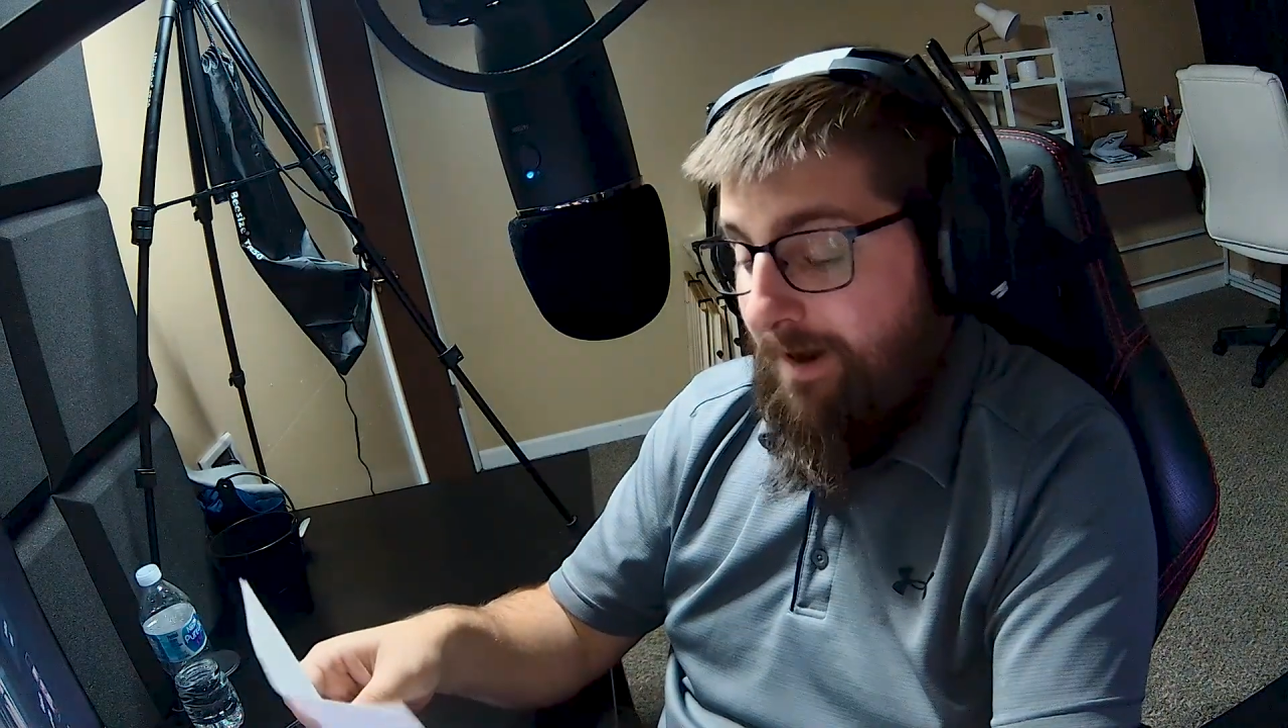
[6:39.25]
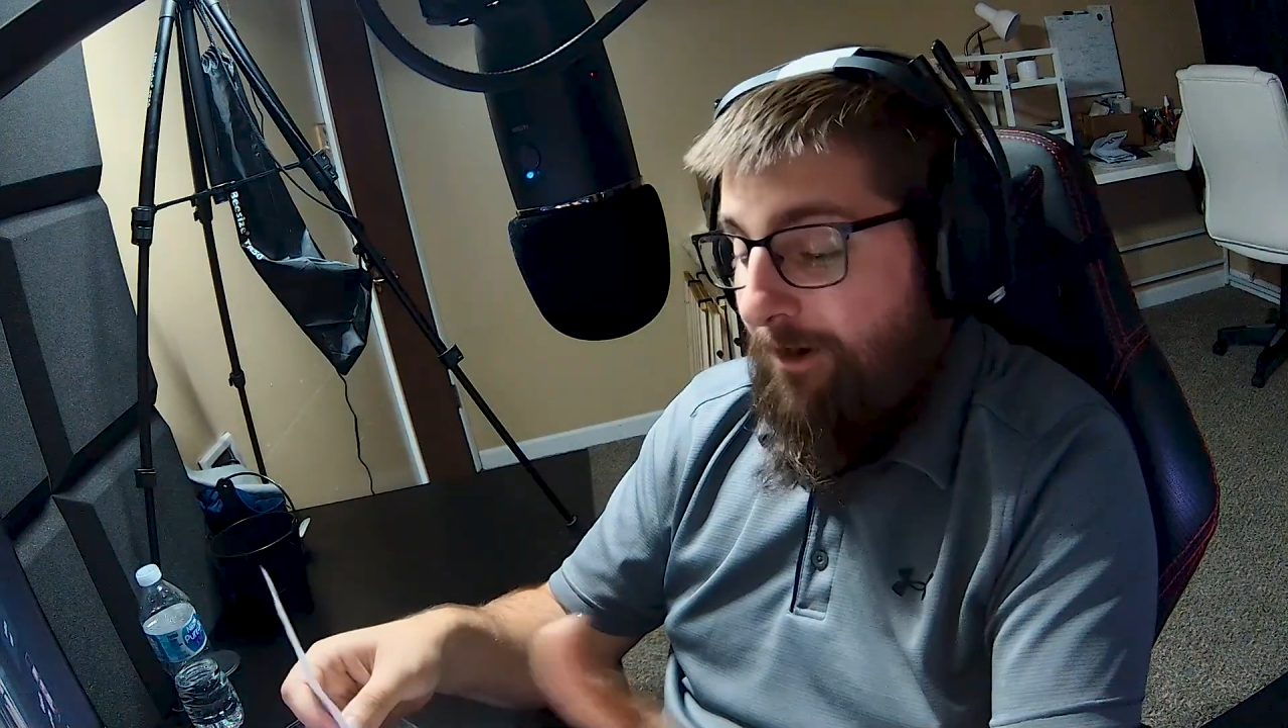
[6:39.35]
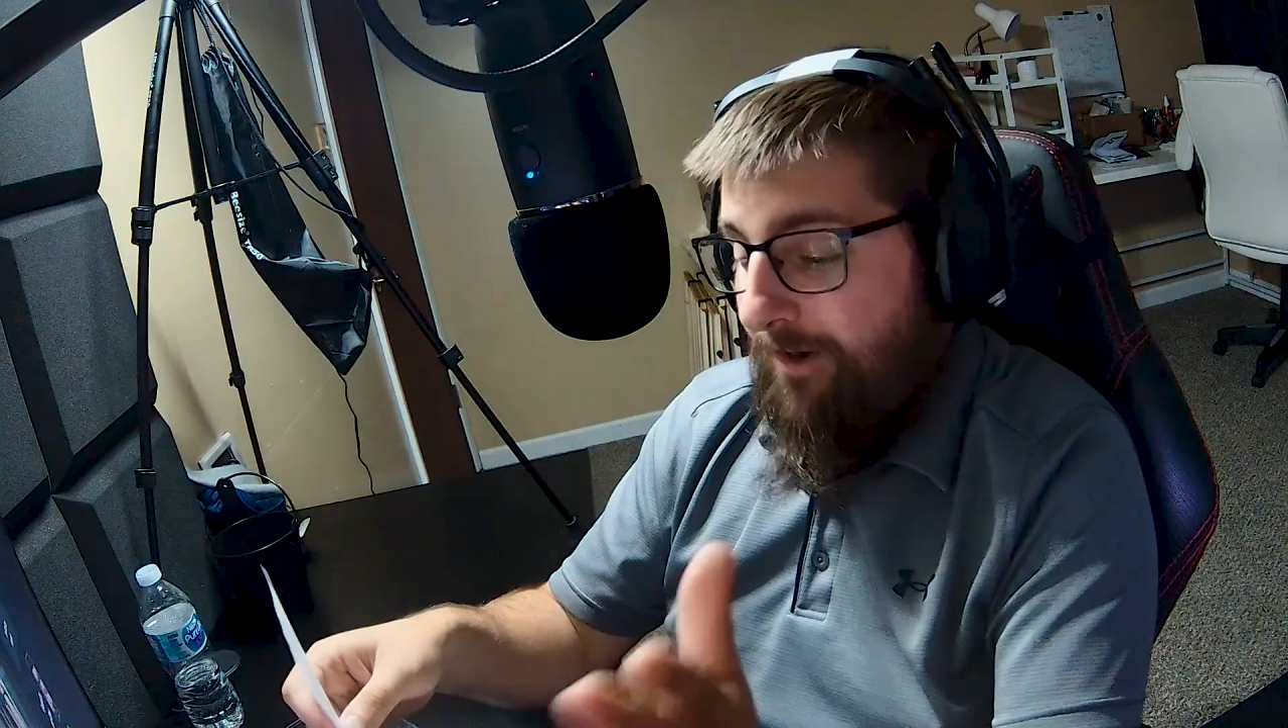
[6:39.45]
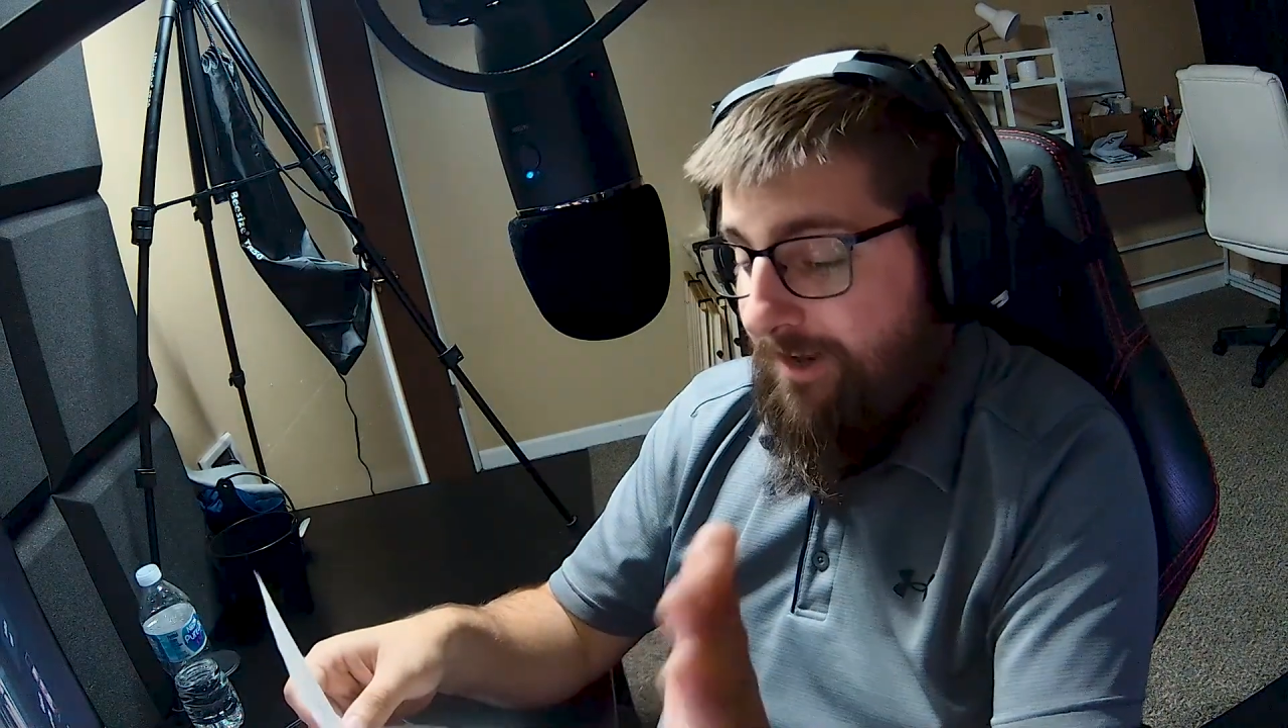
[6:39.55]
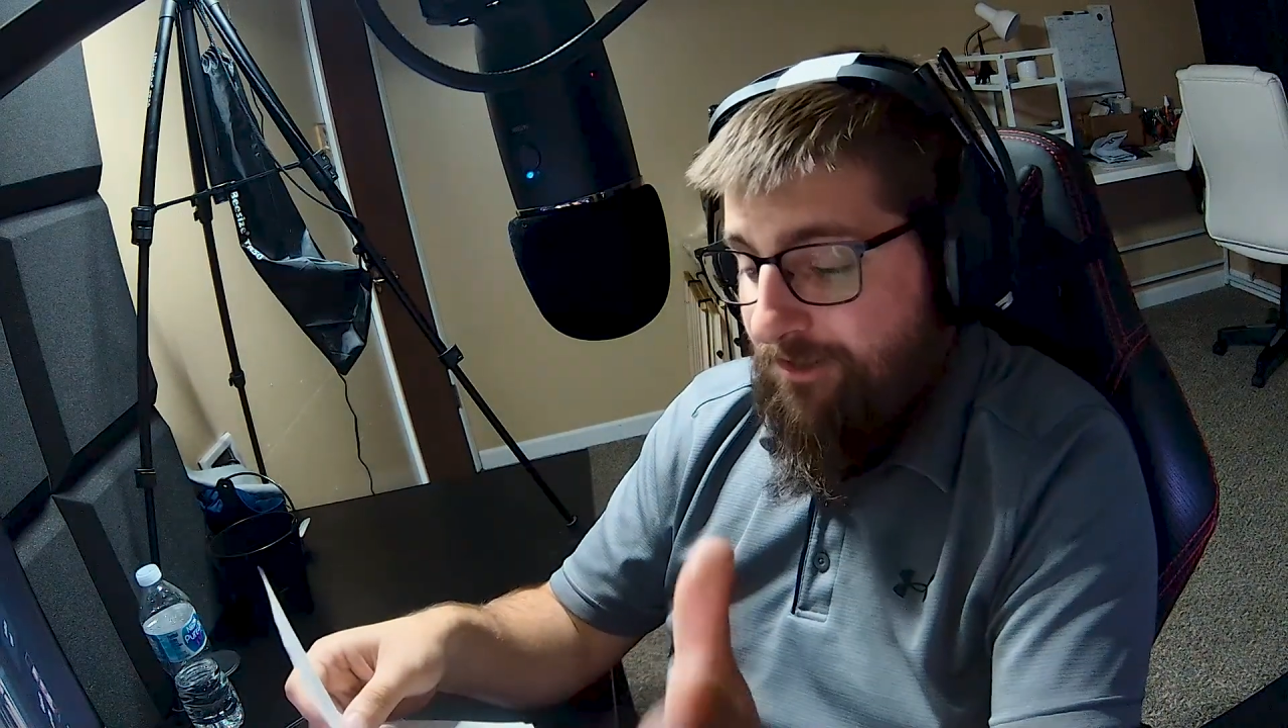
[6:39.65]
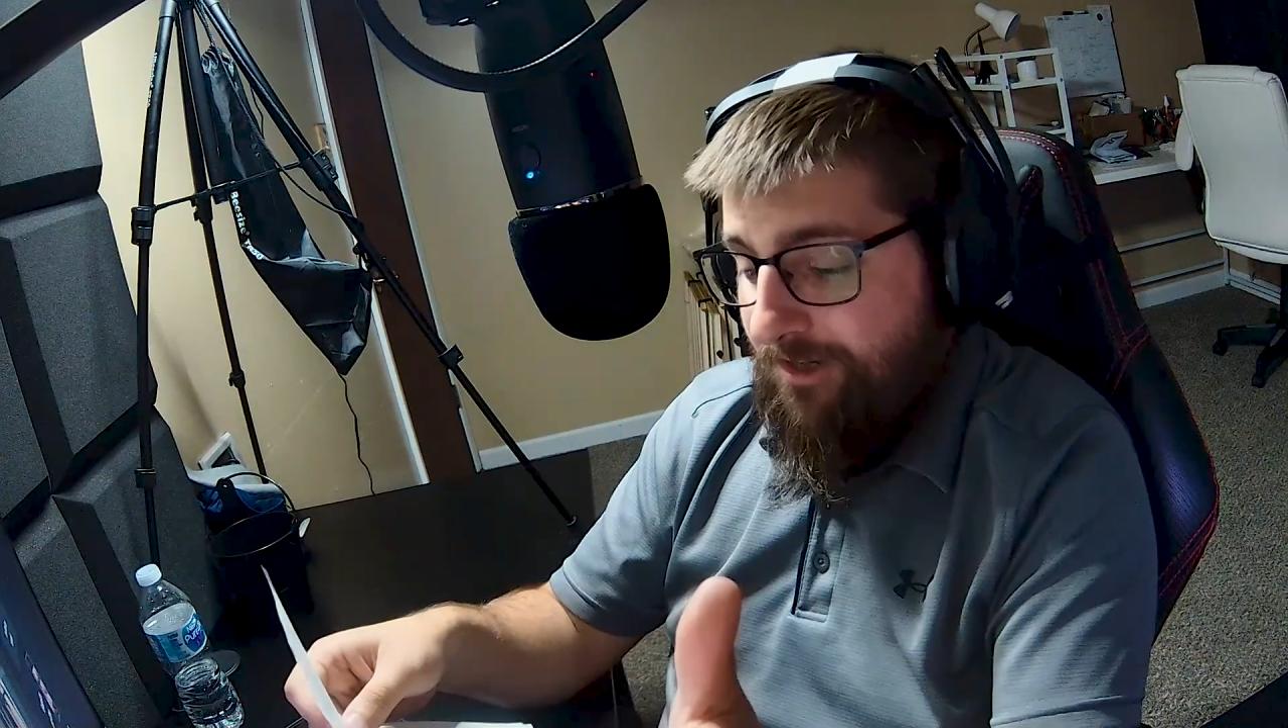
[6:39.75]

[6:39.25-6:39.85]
minor nation